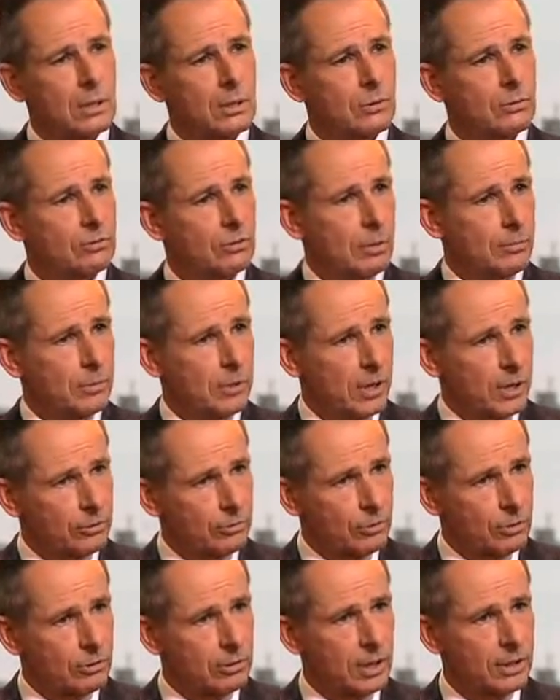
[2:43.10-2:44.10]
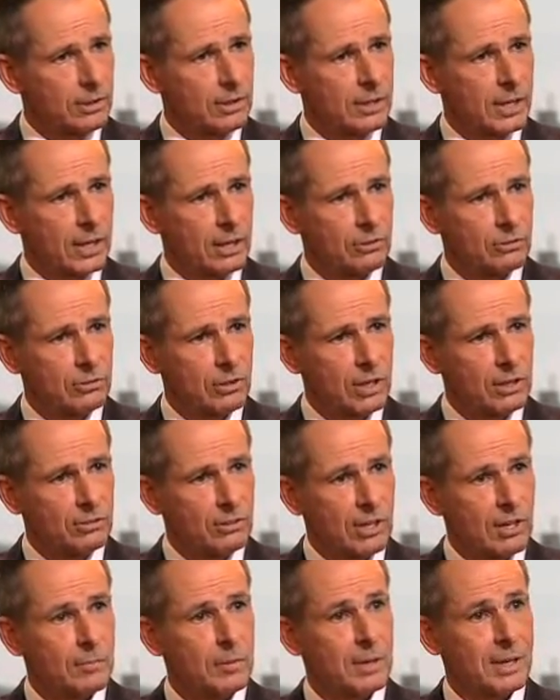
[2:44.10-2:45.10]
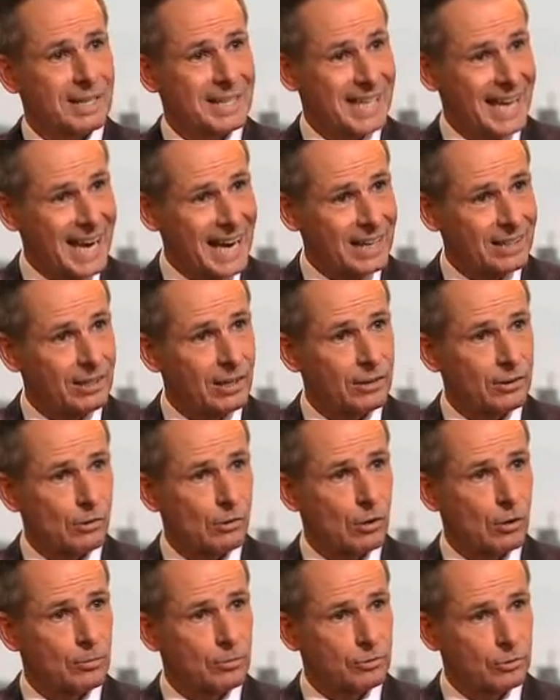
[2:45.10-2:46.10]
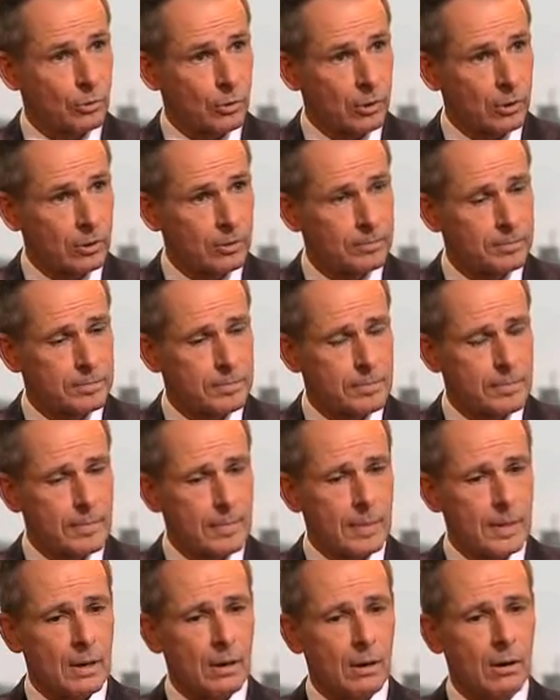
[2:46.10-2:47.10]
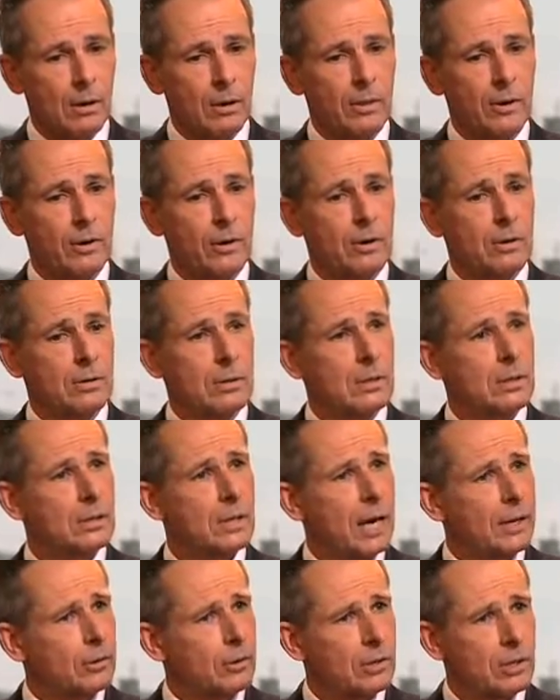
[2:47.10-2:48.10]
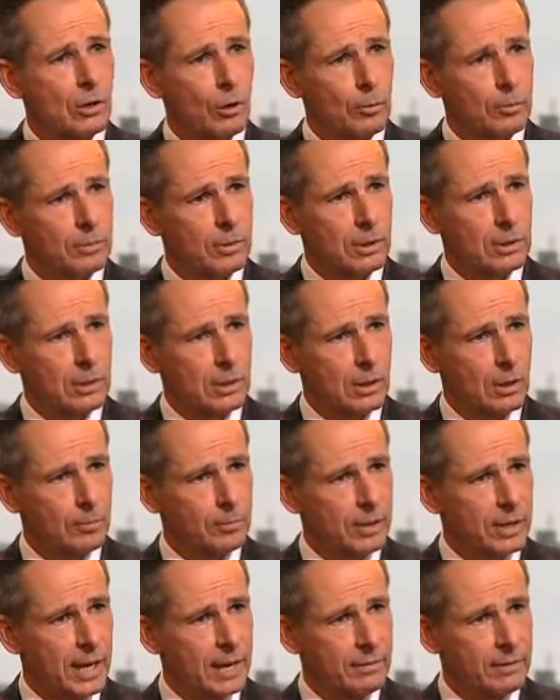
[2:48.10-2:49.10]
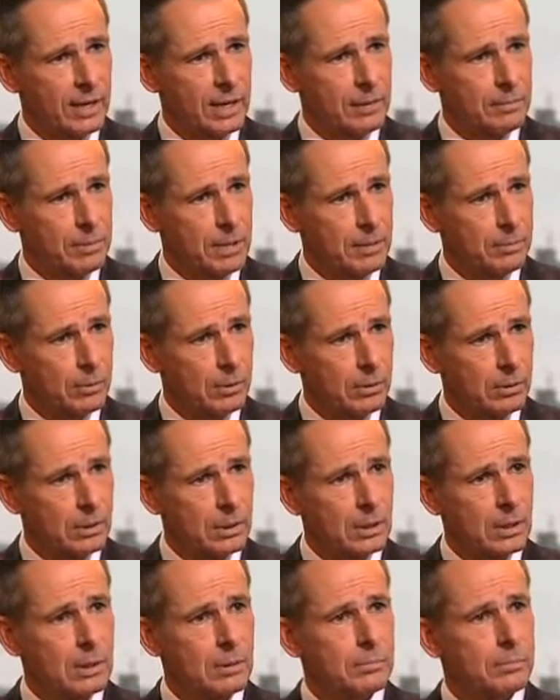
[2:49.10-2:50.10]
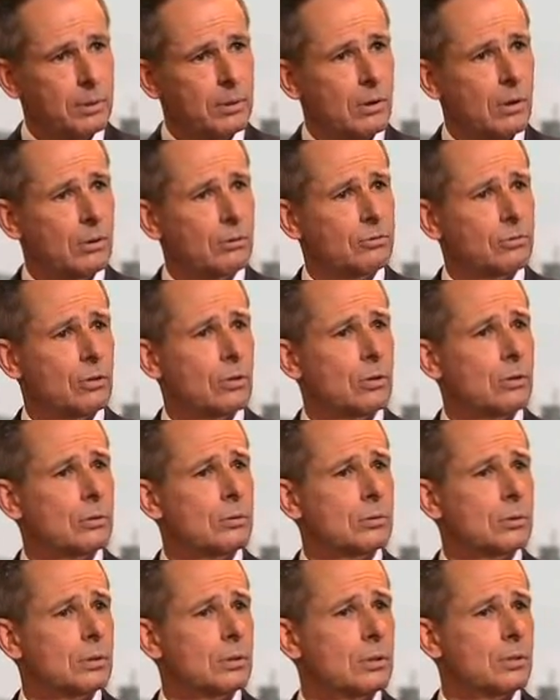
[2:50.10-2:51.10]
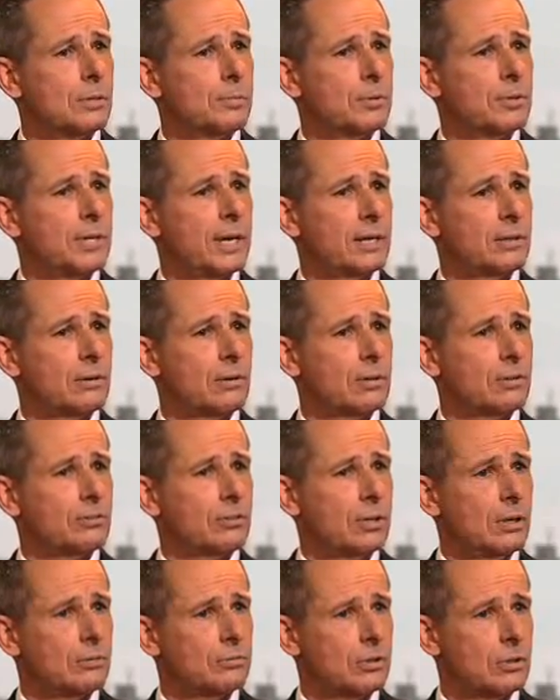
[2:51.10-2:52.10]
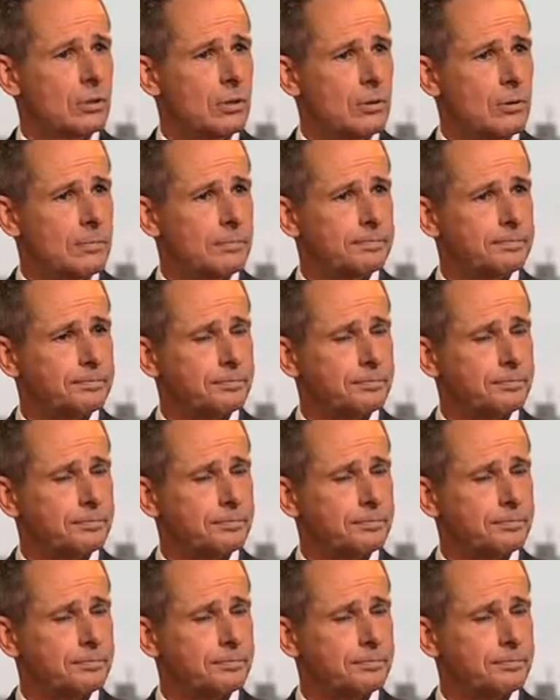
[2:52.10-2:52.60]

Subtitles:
Some countries, like the United States, that have been attacked on their home soil, are there not only to help the Afghan people, but also to protect ourselves at home.